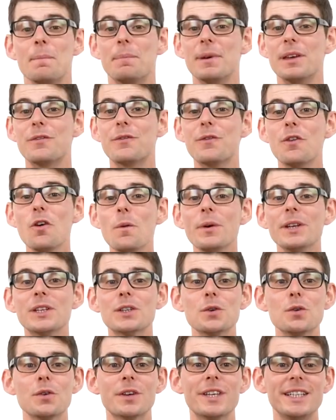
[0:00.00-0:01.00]
Before we
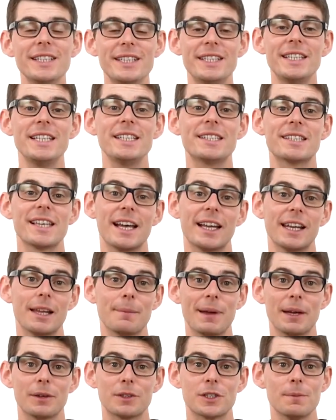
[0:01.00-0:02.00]
talk in detail
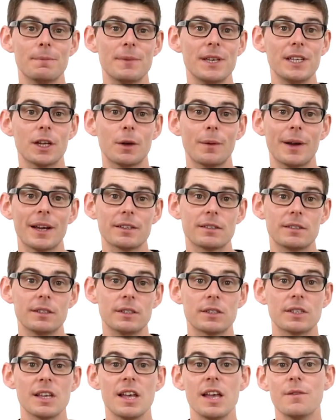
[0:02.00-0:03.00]
about amino
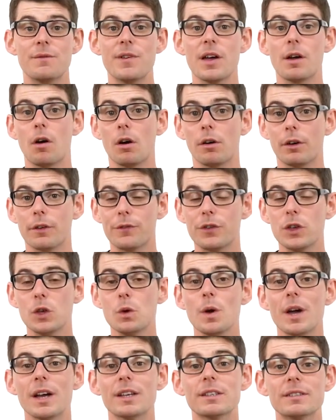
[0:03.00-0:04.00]
acids, there are a
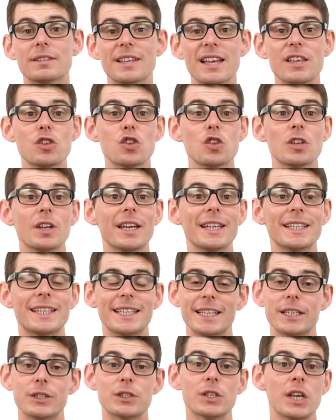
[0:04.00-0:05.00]
few essential
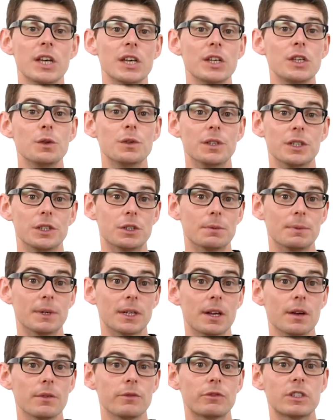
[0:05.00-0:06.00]
ideas you need to be
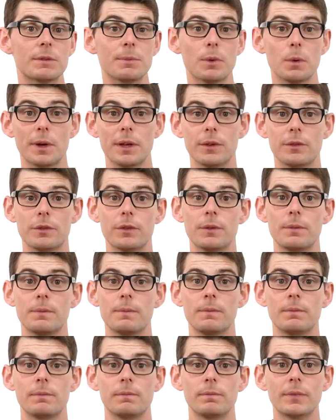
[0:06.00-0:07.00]
comfortable with.
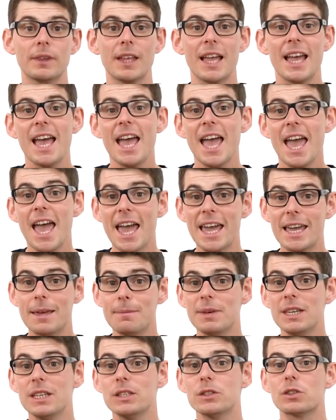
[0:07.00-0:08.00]

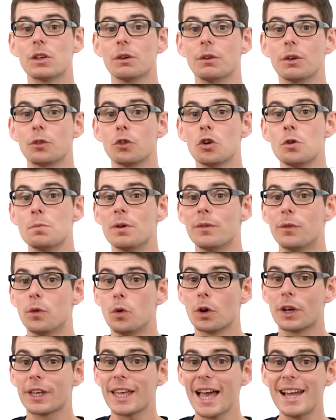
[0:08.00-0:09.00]
Amines are a group of
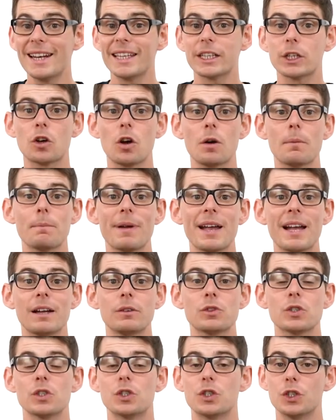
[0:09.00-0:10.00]
organic
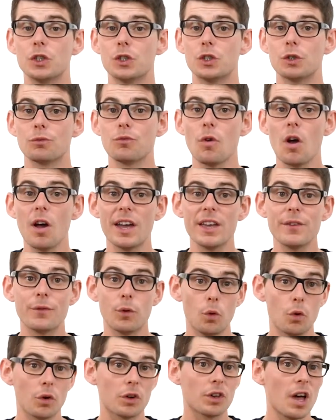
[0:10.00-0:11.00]
compounds that derive
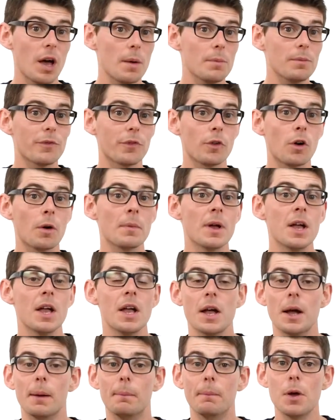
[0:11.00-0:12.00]
or come from
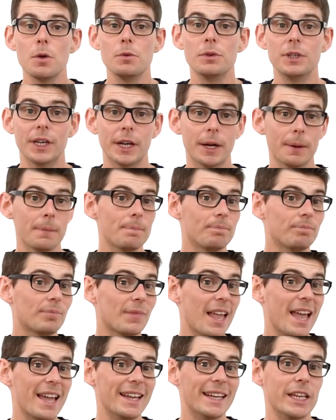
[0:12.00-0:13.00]
ammonia,
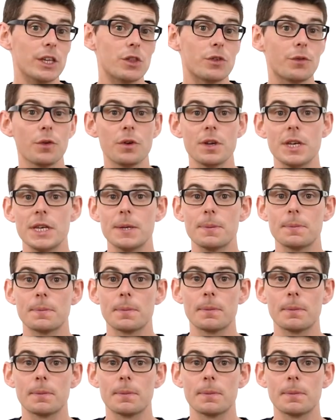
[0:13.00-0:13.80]
NH3.